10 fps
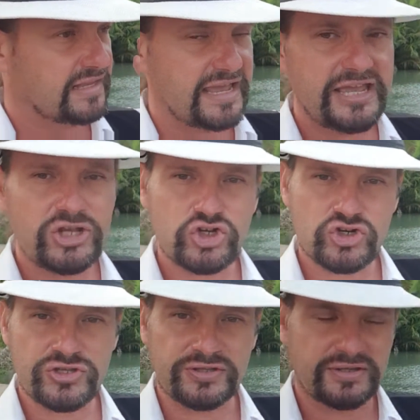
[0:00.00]

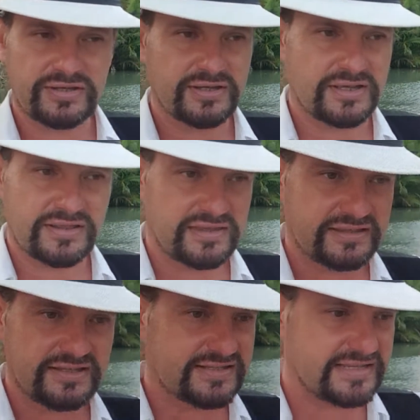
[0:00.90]
ancient,
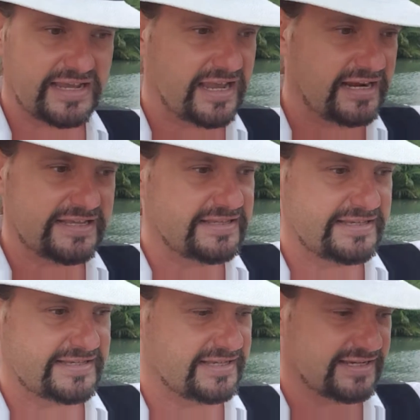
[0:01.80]
that is the
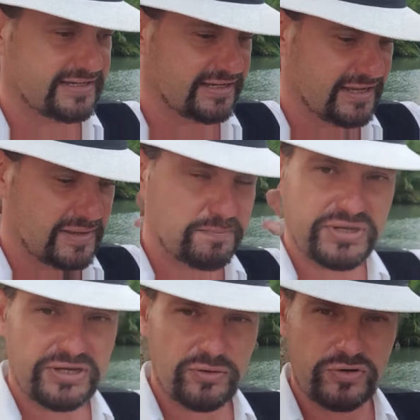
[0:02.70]
Hellenistic
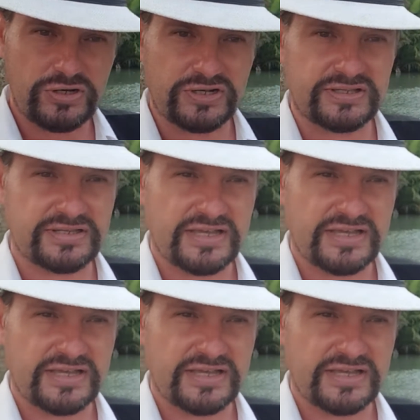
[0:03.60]
period,